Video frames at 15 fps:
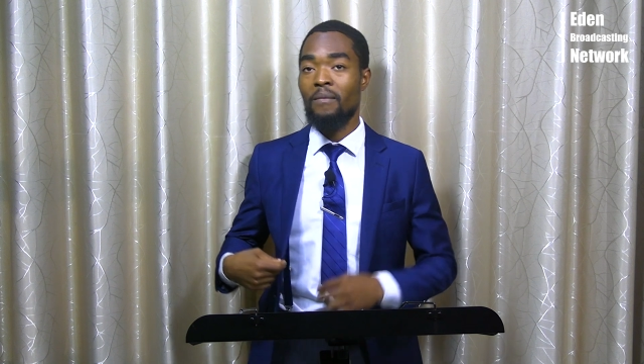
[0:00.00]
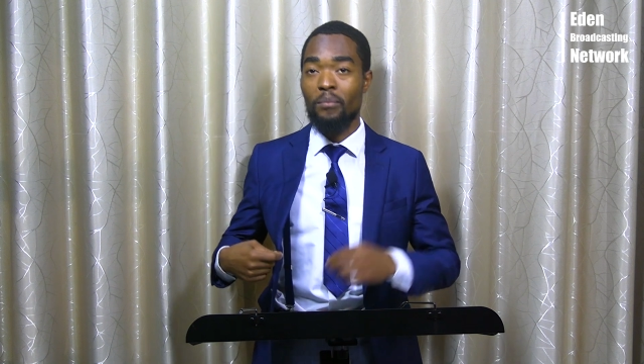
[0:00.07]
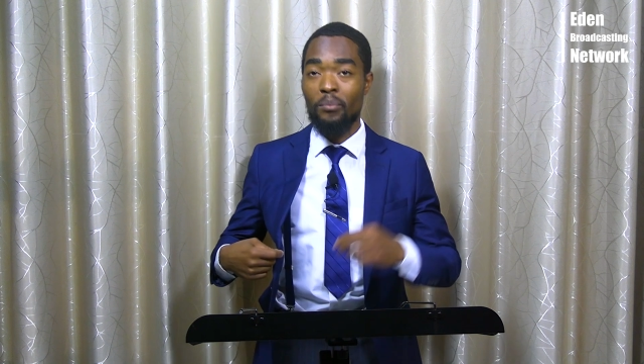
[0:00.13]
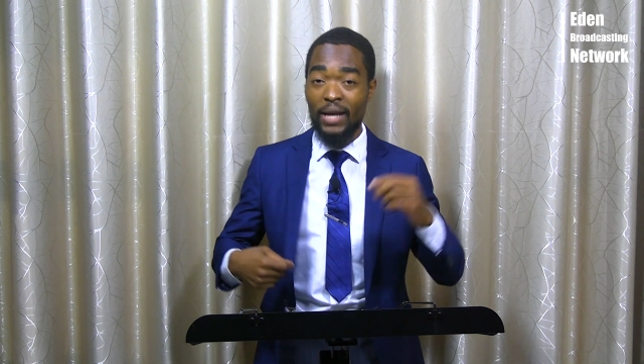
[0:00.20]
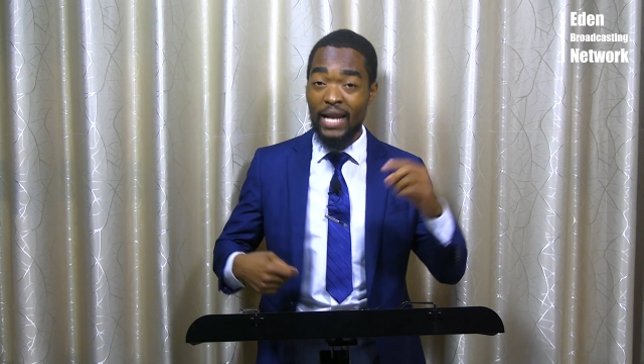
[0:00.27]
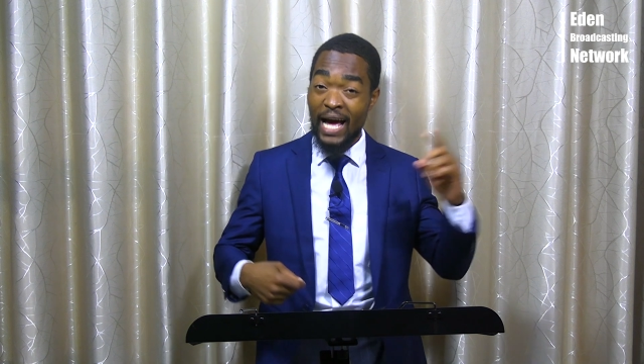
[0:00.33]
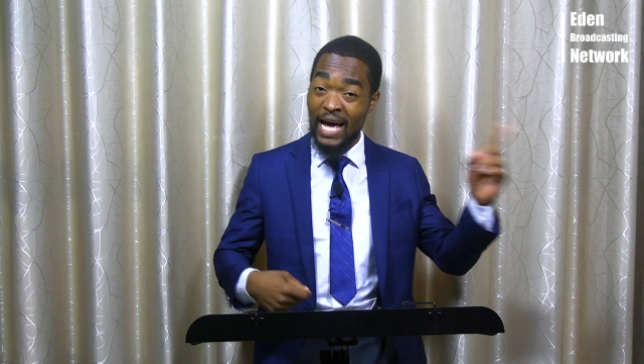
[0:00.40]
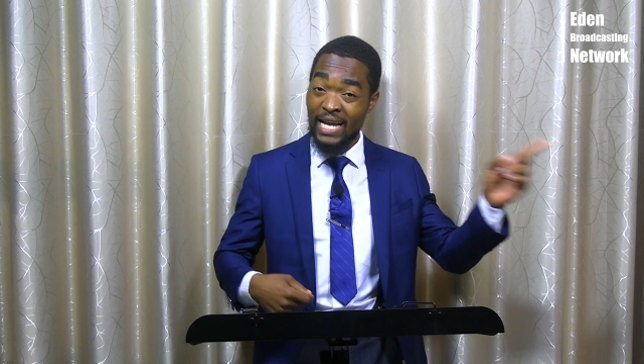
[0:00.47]

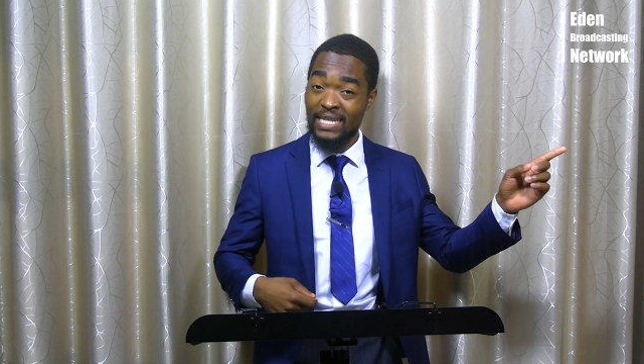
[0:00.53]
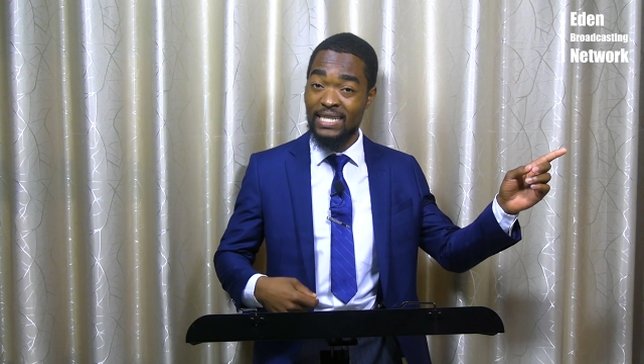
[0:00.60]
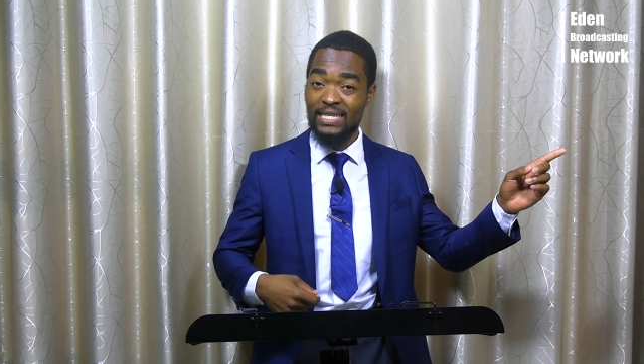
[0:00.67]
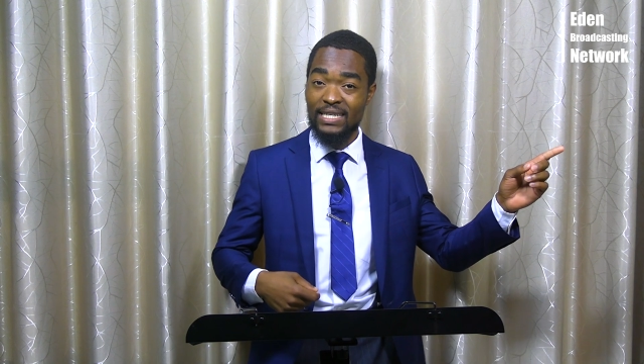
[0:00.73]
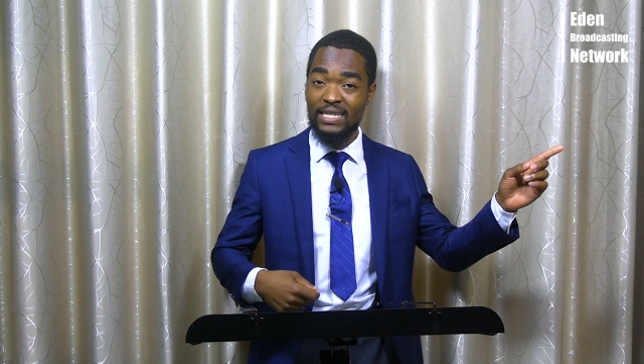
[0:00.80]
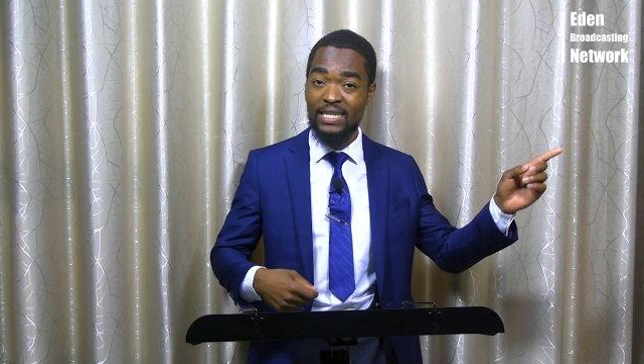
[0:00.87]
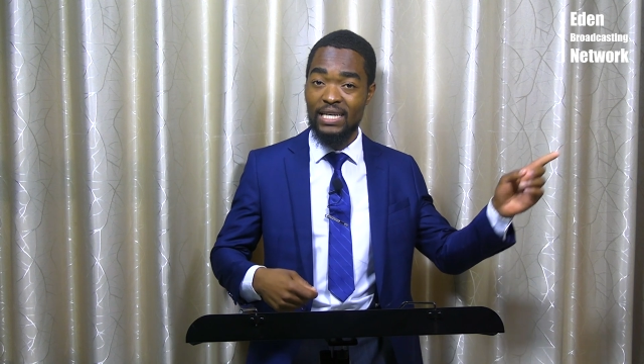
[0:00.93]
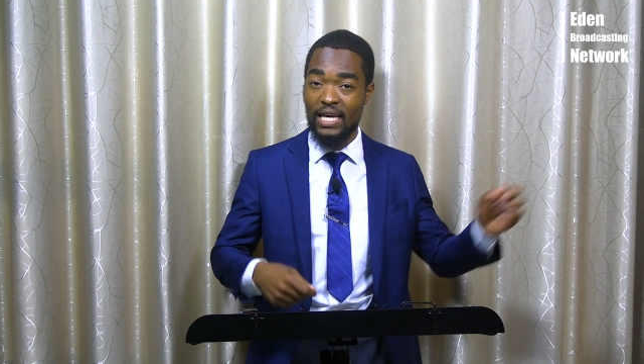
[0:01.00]
blood
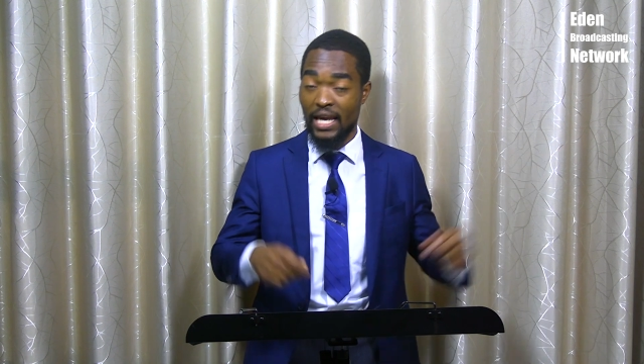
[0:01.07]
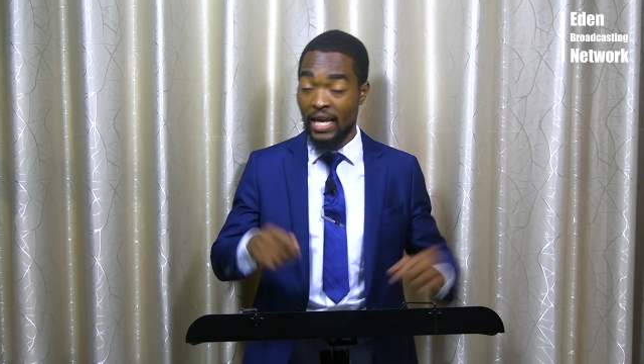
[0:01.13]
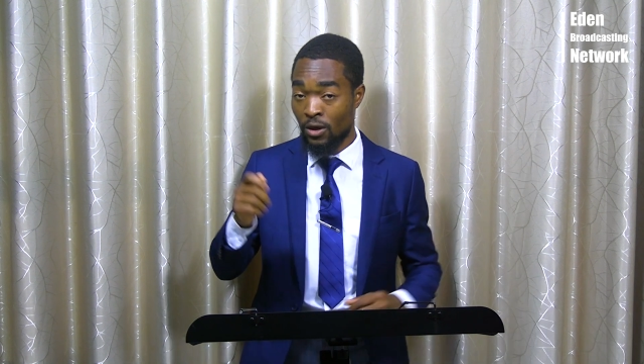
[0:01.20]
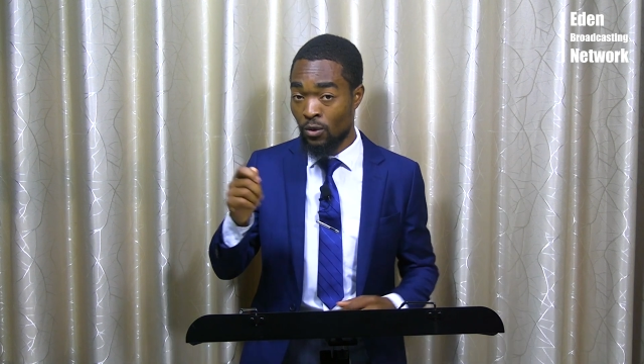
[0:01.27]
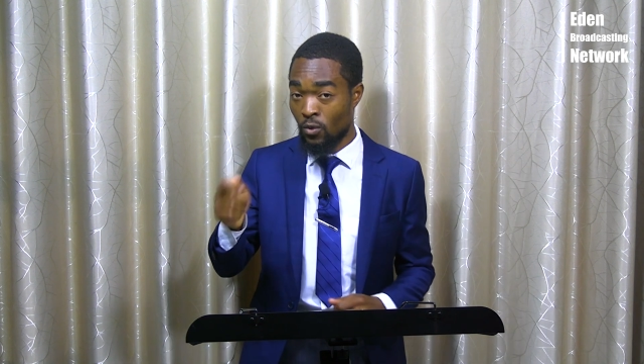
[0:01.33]
and